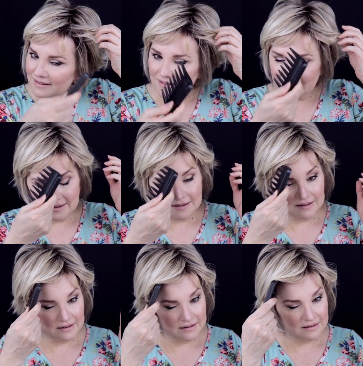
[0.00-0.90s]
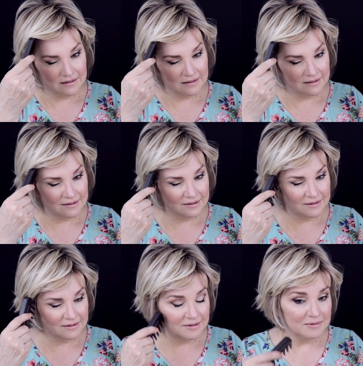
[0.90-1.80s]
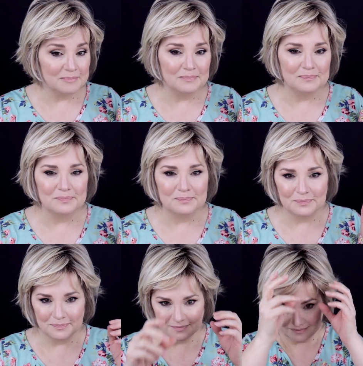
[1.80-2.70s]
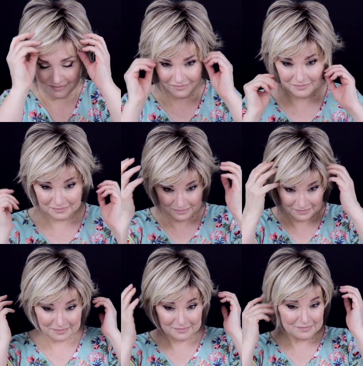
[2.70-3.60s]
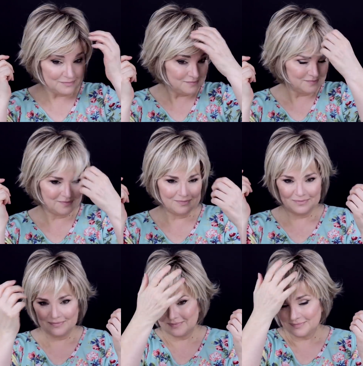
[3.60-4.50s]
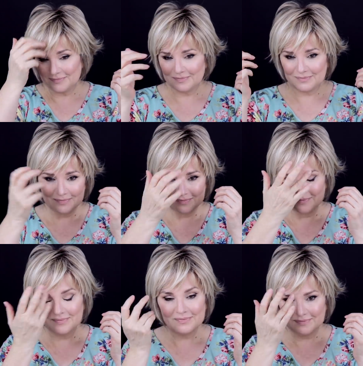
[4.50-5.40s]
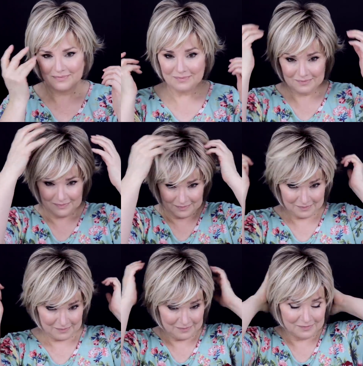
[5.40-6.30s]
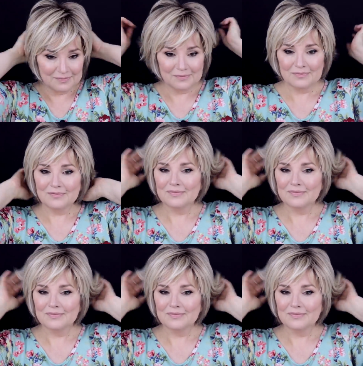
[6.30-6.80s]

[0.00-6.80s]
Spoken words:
Nothing is said.